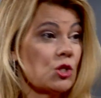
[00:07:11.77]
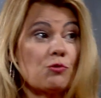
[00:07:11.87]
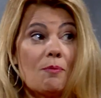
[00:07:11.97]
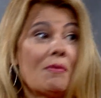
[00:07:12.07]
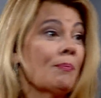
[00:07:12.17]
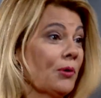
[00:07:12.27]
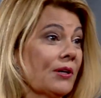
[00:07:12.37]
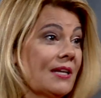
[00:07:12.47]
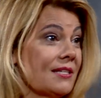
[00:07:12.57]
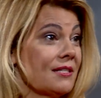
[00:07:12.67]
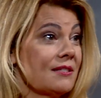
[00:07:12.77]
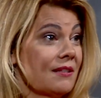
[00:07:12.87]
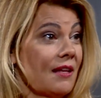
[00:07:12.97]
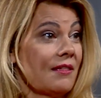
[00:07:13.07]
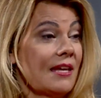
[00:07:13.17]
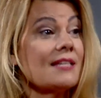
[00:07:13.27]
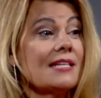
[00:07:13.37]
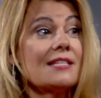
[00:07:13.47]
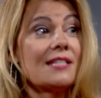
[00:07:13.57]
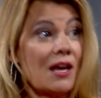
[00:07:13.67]
to remember the things
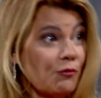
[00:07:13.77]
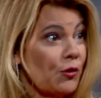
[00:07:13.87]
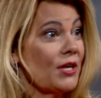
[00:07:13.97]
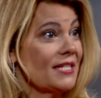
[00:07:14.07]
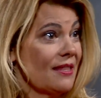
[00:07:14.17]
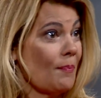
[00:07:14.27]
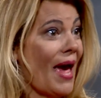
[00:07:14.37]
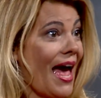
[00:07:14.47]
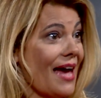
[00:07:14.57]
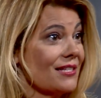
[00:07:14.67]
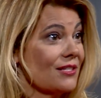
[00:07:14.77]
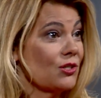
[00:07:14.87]
He's done for us in the past.